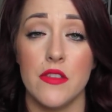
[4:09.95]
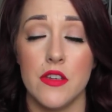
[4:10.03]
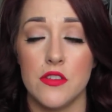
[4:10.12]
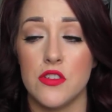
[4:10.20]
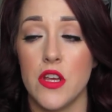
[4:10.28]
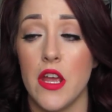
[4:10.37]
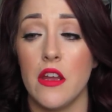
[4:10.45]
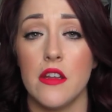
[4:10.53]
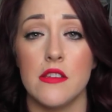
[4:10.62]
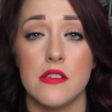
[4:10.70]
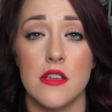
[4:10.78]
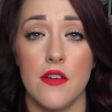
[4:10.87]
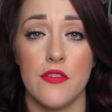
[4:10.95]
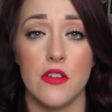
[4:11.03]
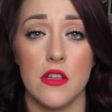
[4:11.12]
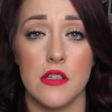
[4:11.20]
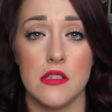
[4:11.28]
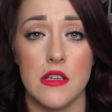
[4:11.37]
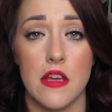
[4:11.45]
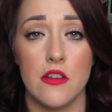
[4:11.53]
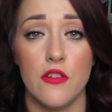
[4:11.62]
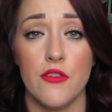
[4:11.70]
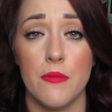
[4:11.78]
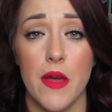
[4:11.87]
This shade is definitely a
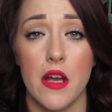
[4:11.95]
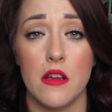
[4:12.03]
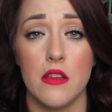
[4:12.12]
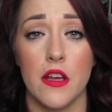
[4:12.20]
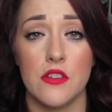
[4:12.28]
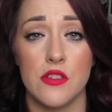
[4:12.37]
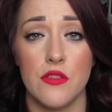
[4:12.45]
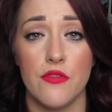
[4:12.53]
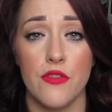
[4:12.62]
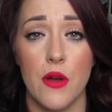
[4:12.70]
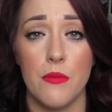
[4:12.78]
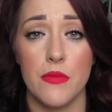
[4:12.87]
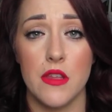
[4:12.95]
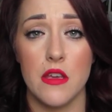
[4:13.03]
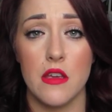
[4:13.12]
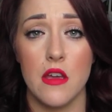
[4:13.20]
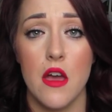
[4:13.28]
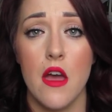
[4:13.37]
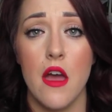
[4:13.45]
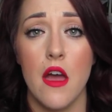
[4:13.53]
standout from that collection from the